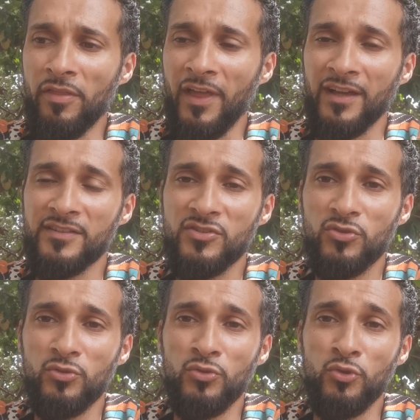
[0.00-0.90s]
thanks
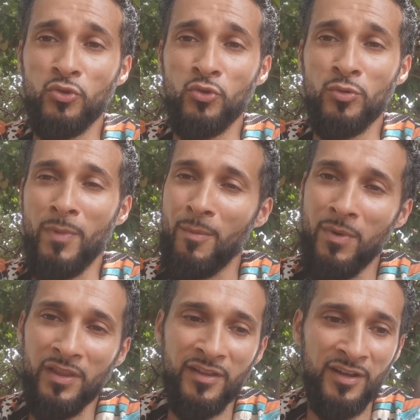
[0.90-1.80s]
to my
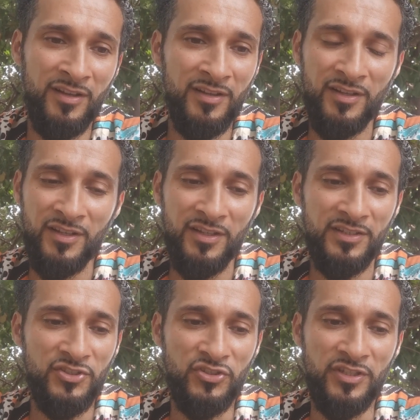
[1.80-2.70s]
mother,
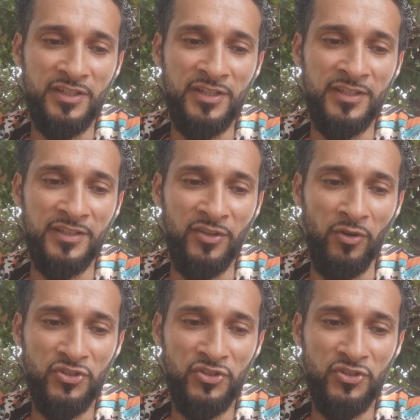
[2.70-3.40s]
she